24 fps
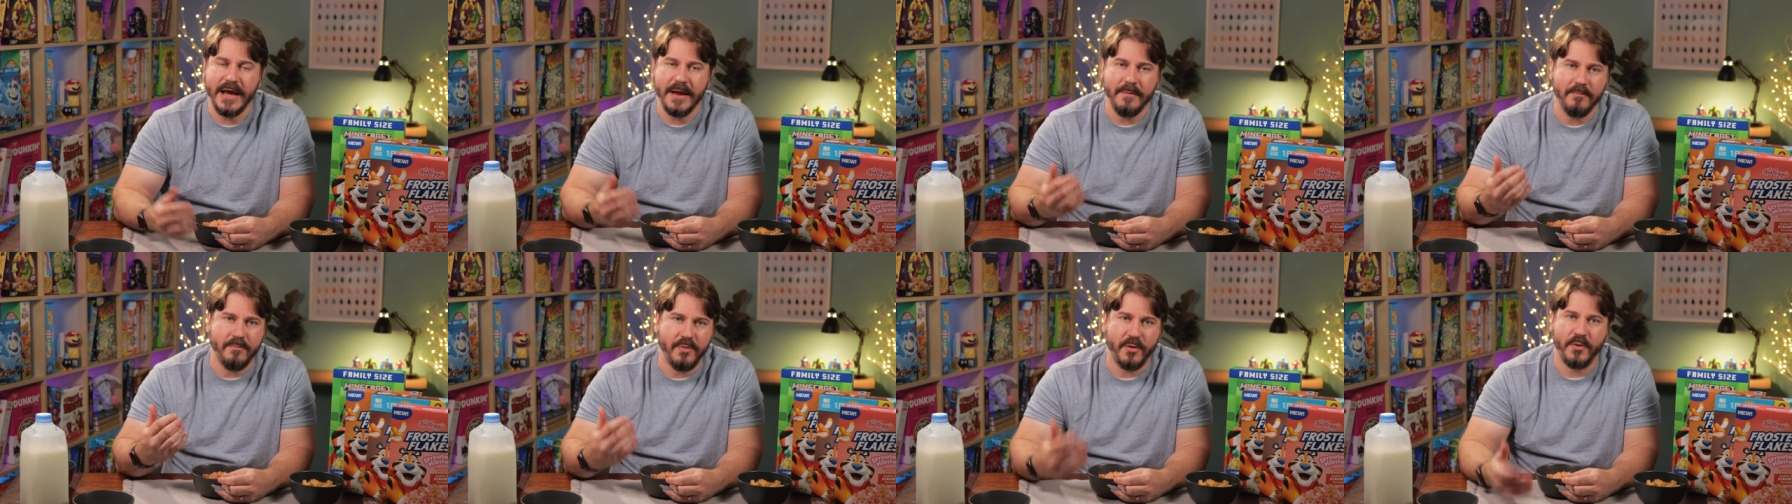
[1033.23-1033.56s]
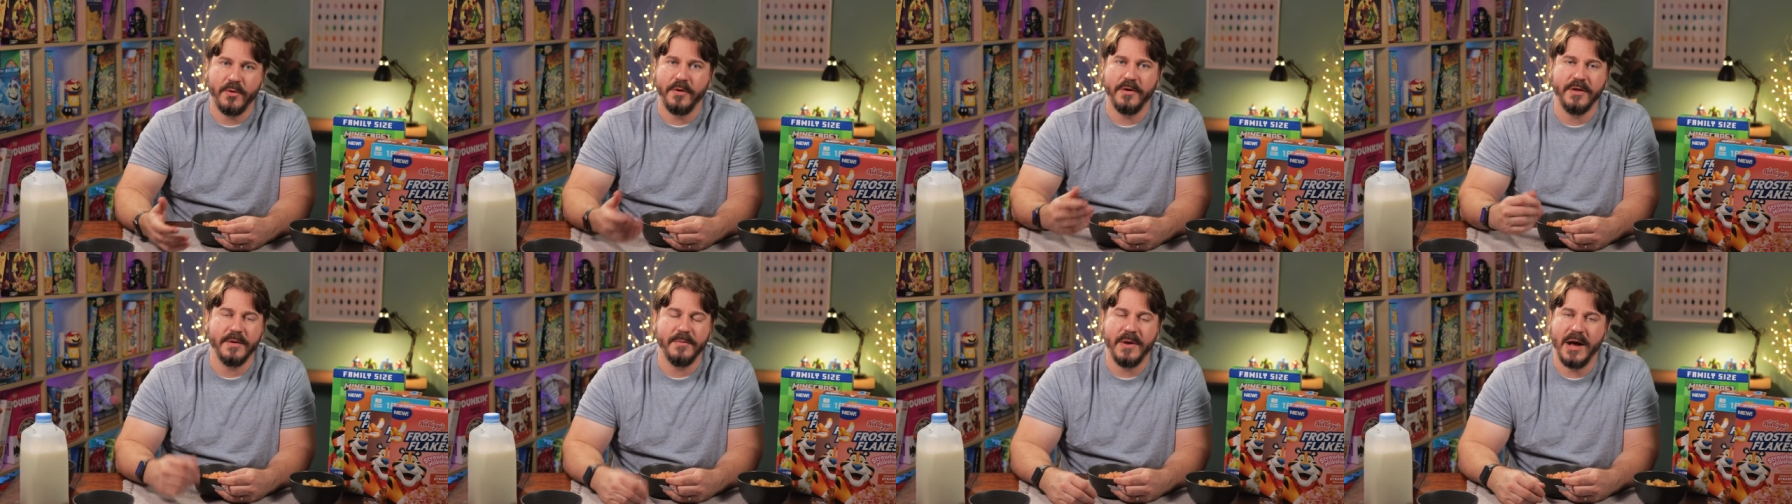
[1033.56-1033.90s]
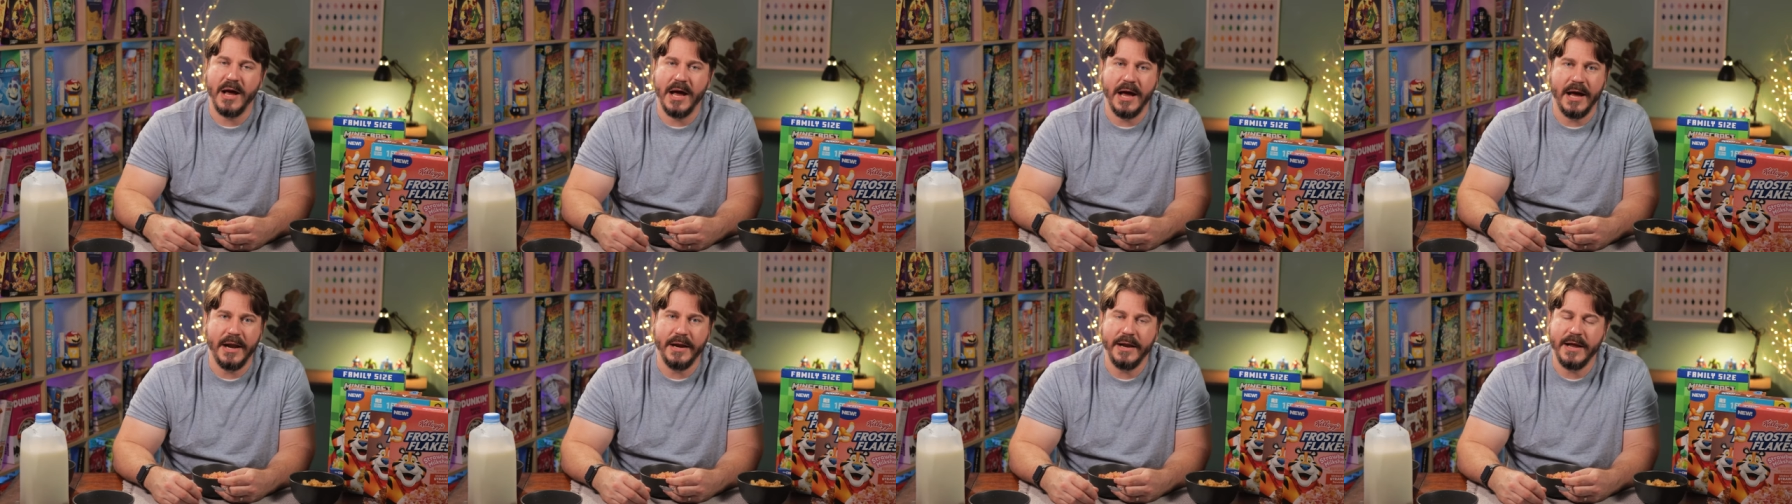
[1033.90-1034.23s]
and pour them
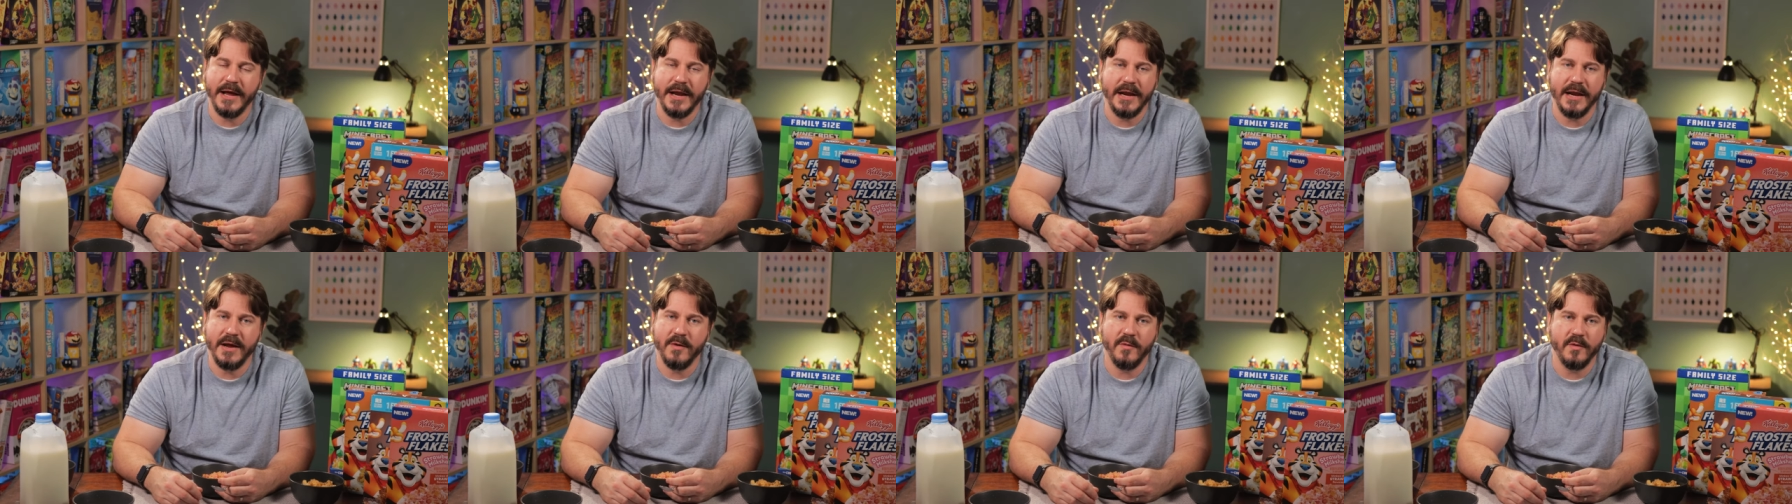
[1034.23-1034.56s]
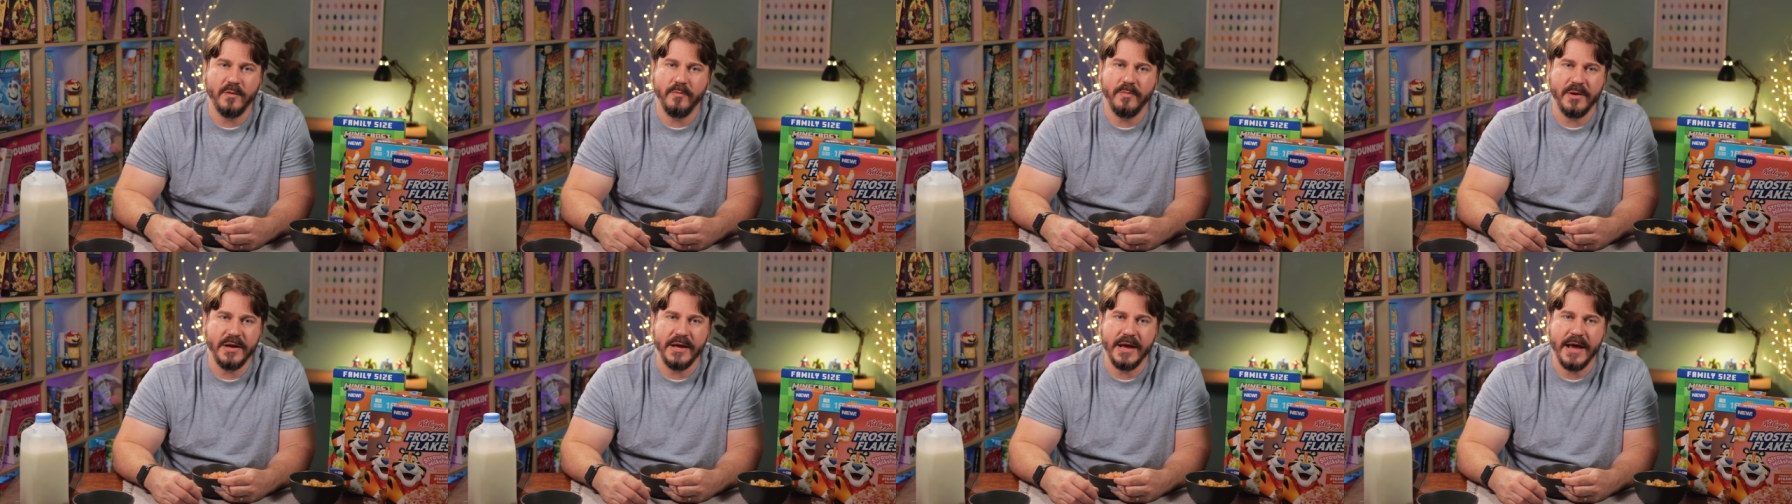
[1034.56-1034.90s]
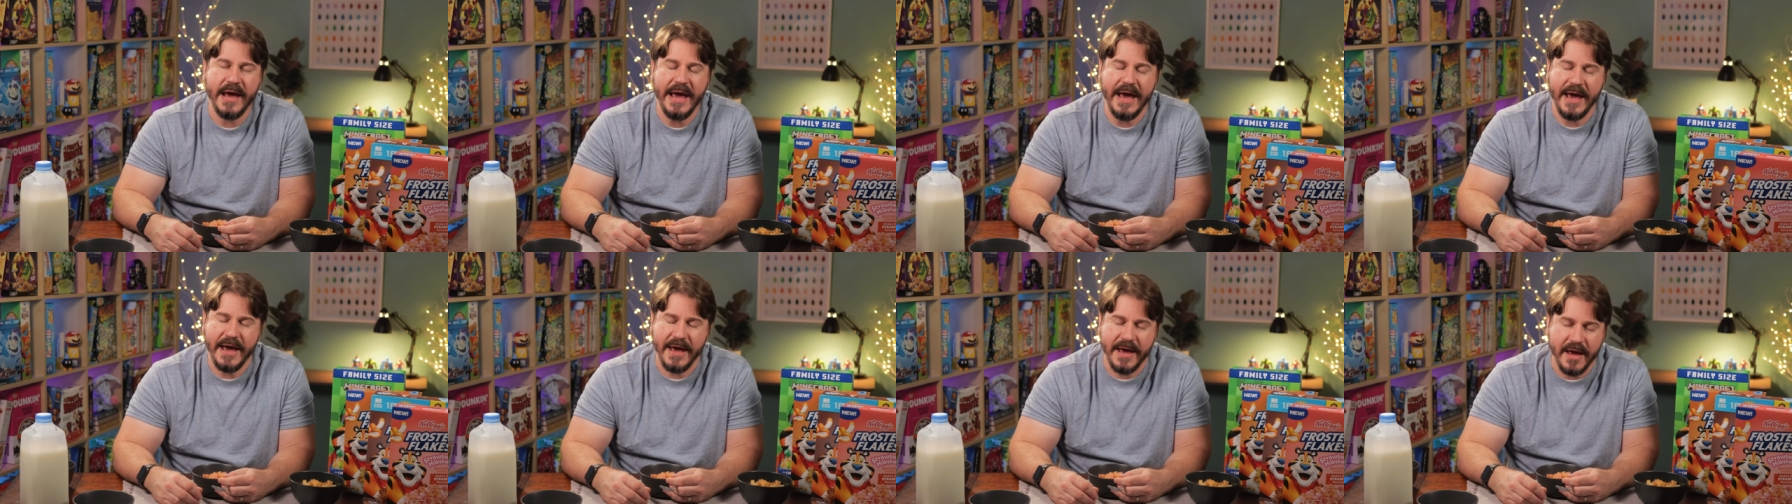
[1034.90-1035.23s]
on, and it would
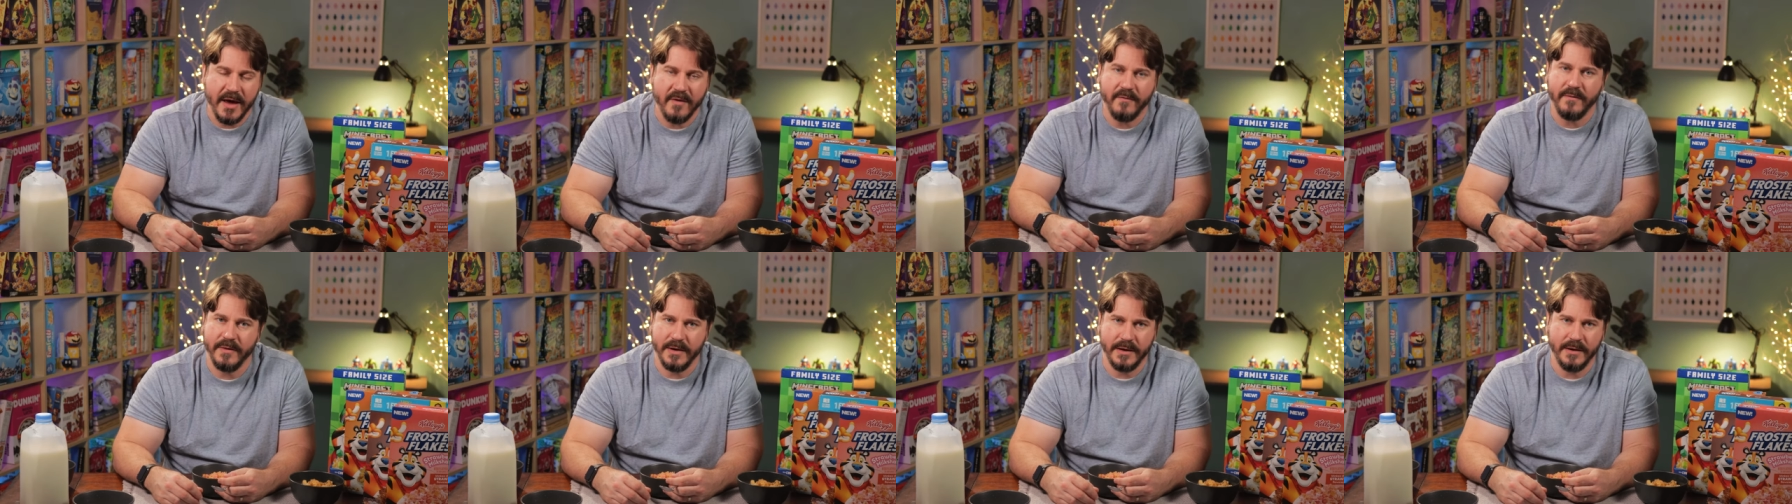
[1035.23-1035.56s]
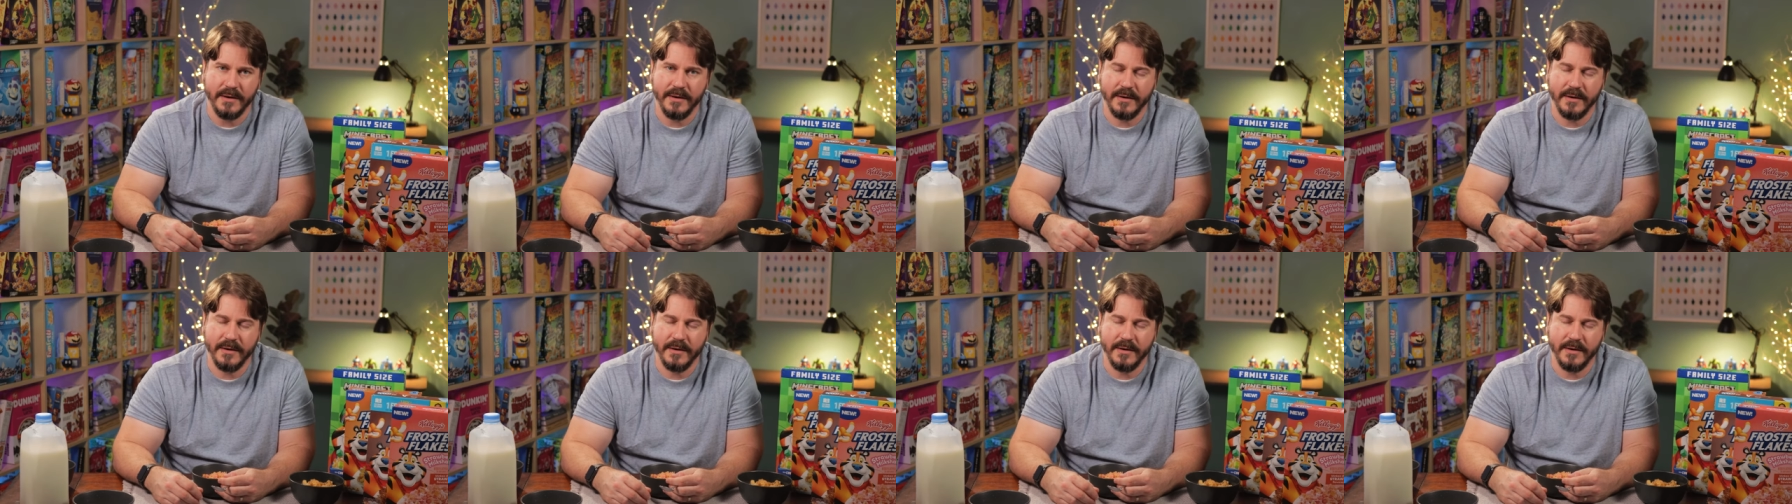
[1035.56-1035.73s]
be heaven.